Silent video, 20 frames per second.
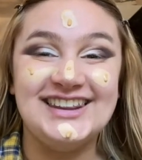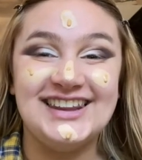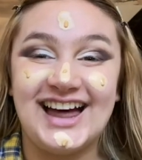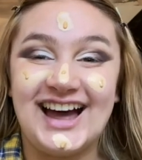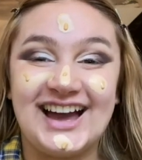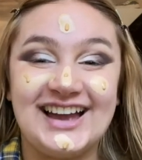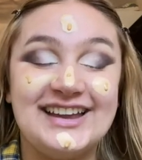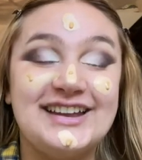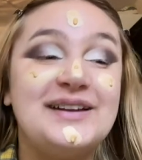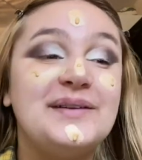
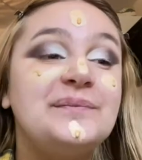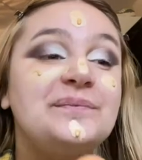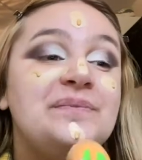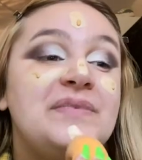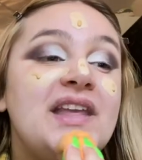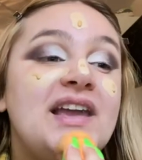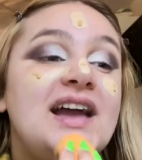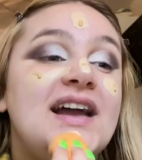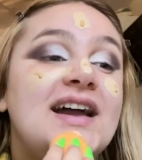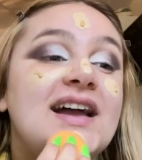like,
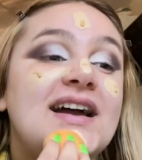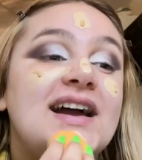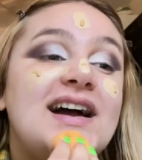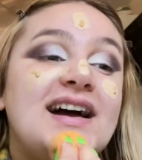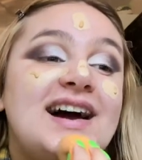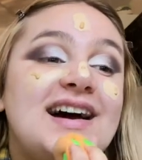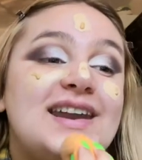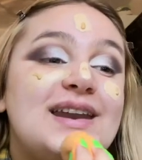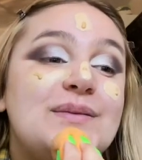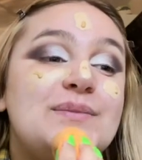
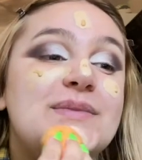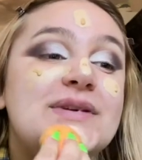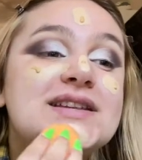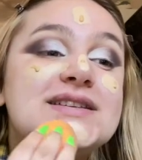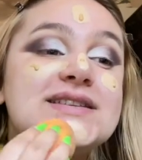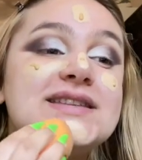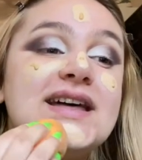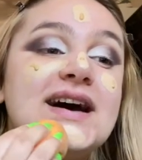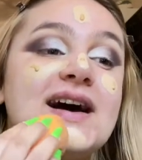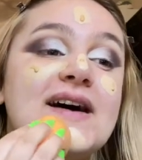and I miss
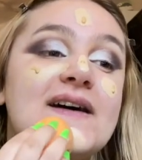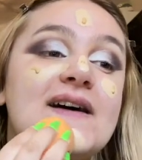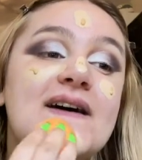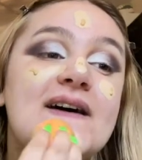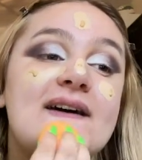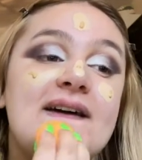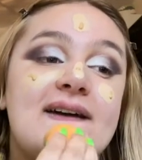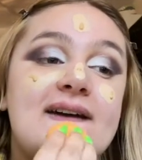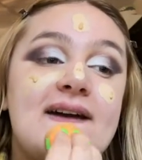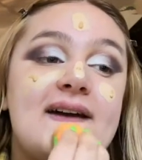
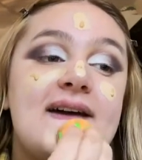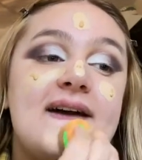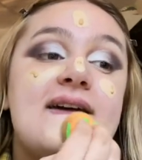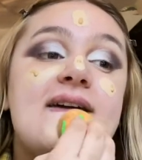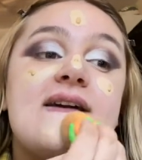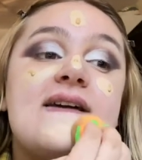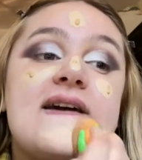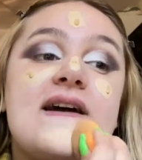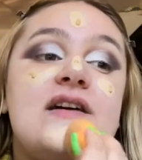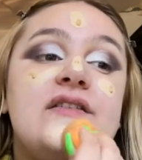that.
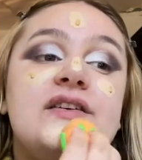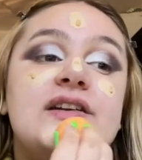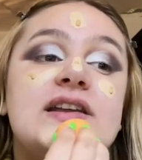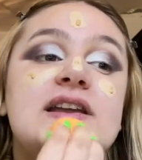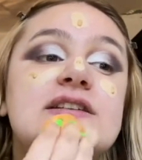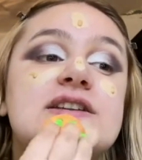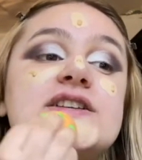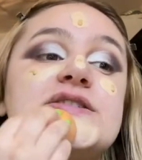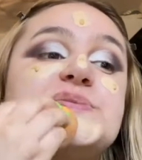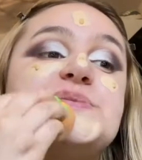I think
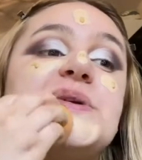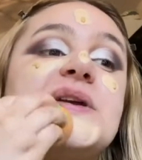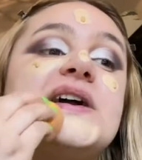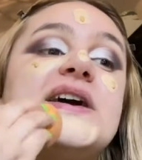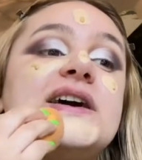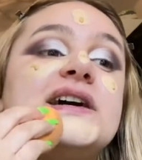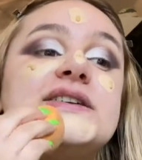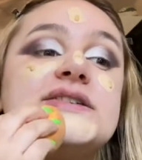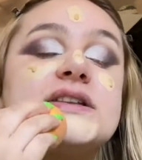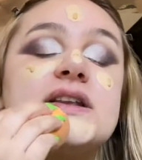it's just
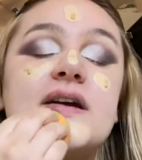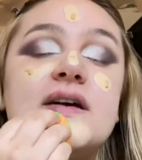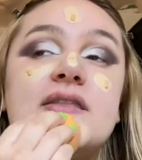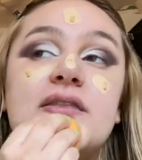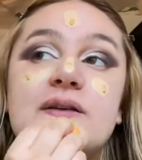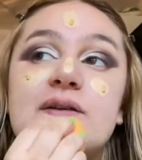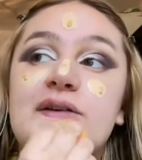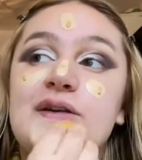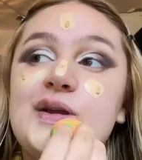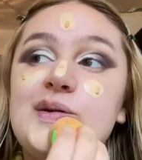because
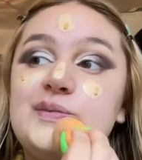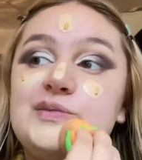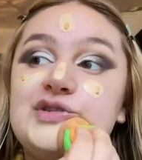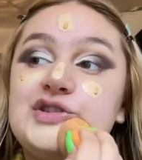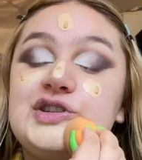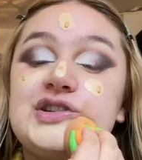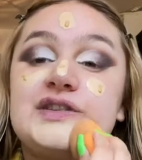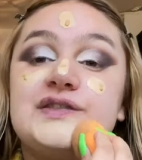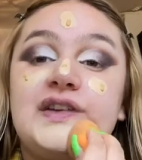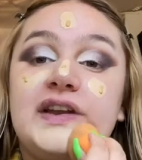the room's
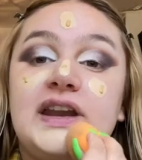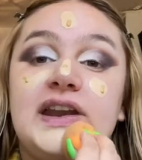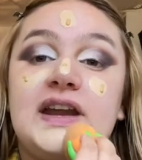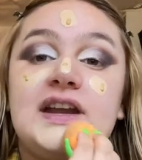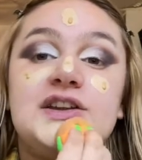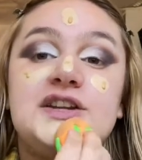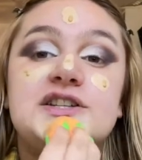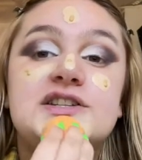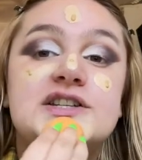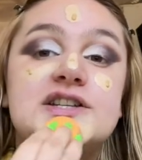just
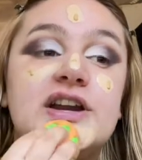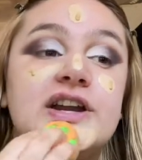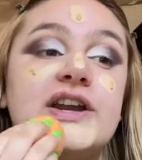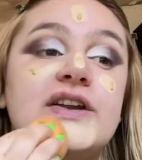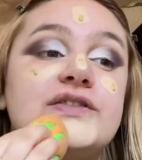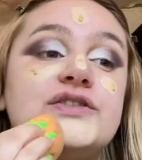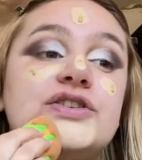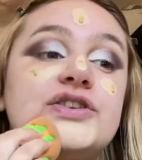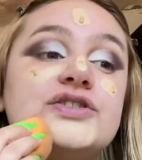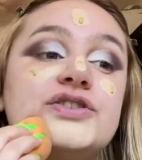finished and
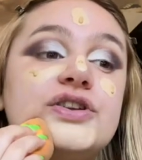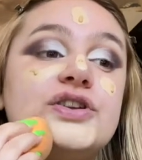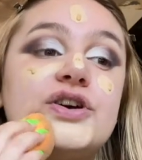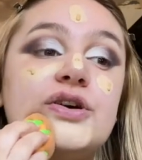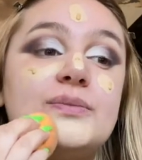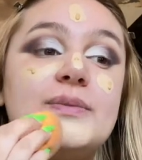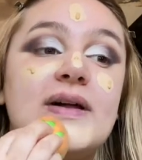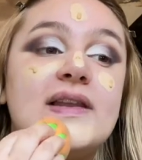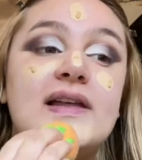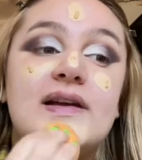I've just done all
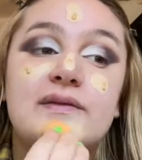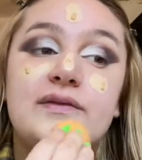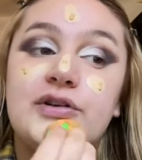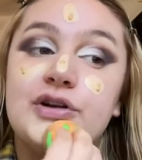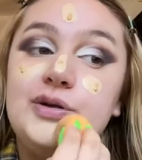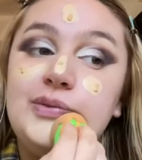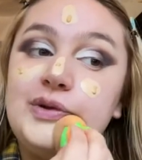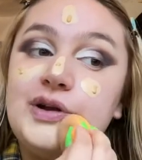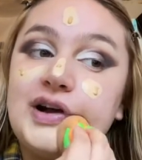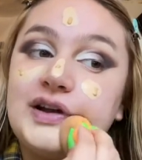my like
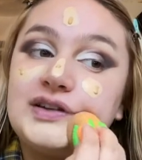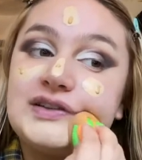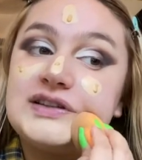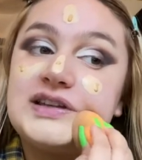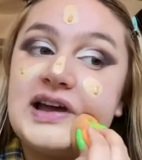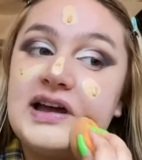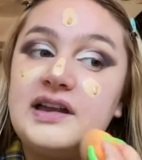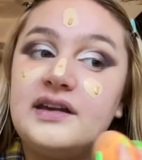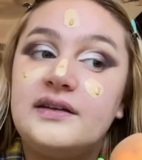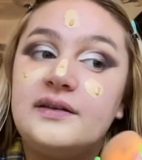room
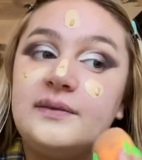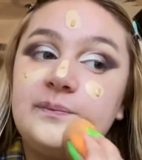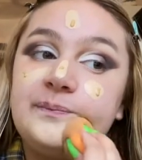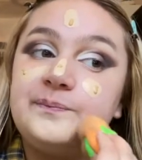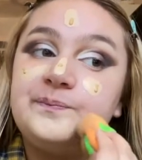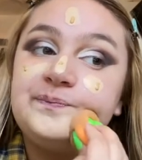content.